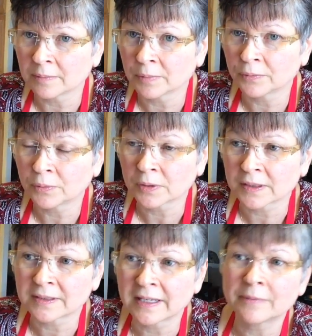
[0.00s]
before
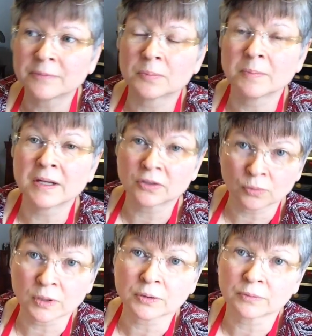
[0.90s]
because that was meant to
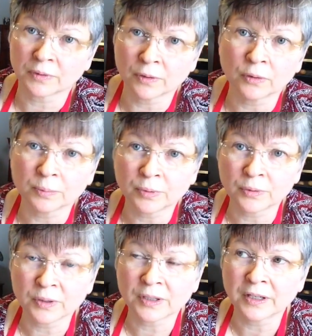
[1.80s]
work with the whole
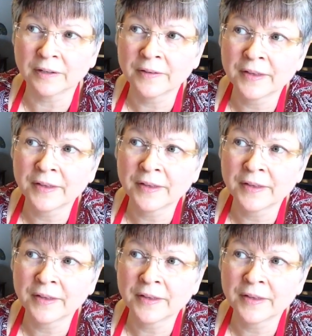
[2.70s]
protocol.